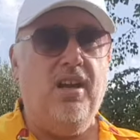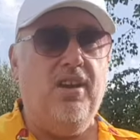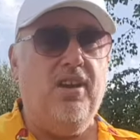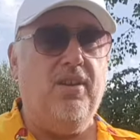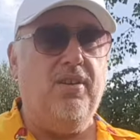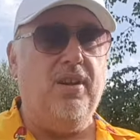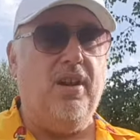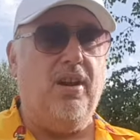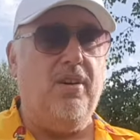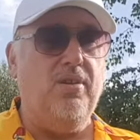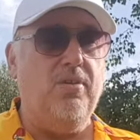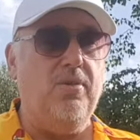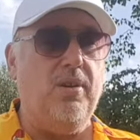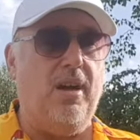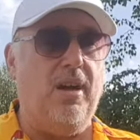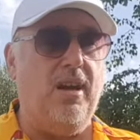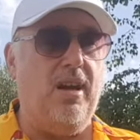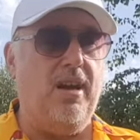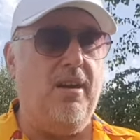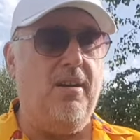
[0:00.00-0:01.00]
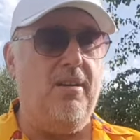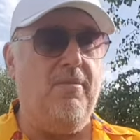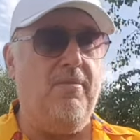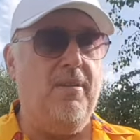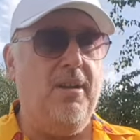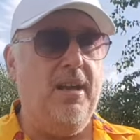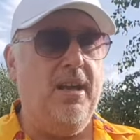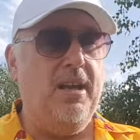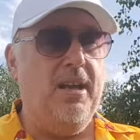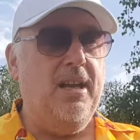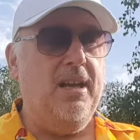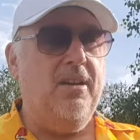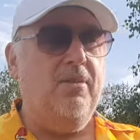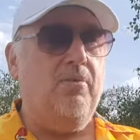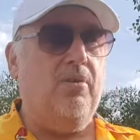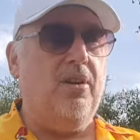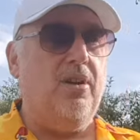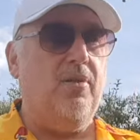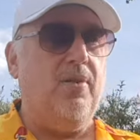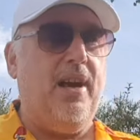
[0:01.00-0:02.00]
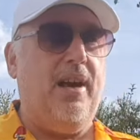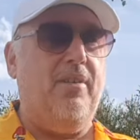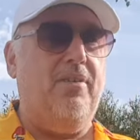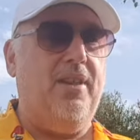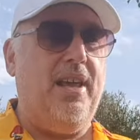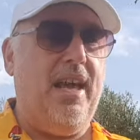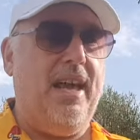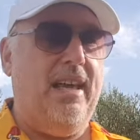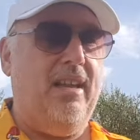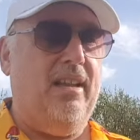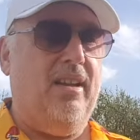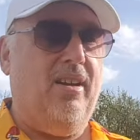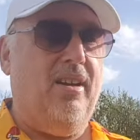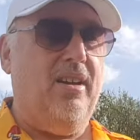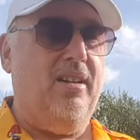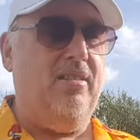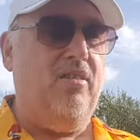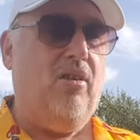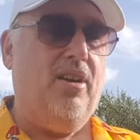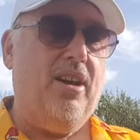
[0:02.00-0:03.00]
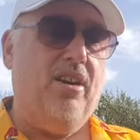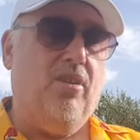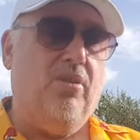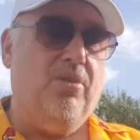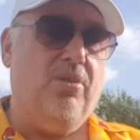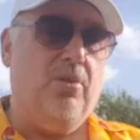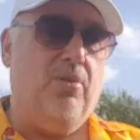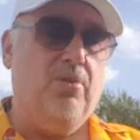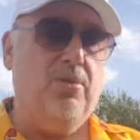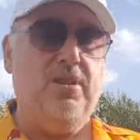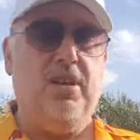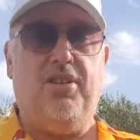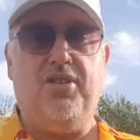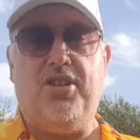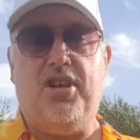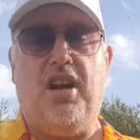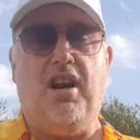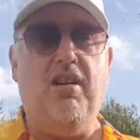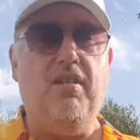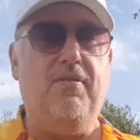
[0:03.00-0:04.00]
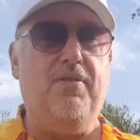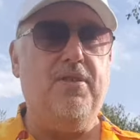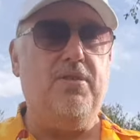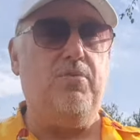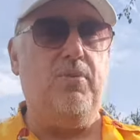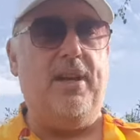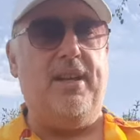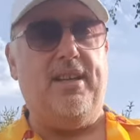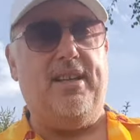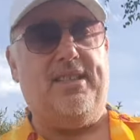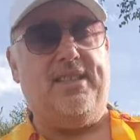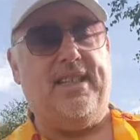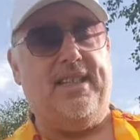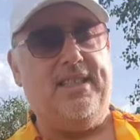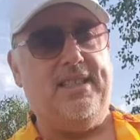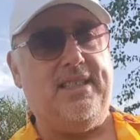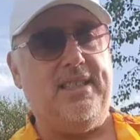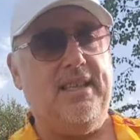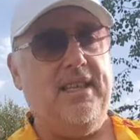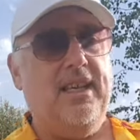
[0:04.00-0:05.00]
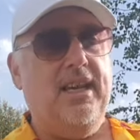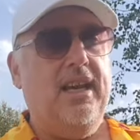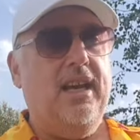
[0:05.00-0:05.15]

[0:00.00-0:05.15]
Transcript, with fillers: You know, uh, want to go out there like knocking on doors like Jehovah's Witnesses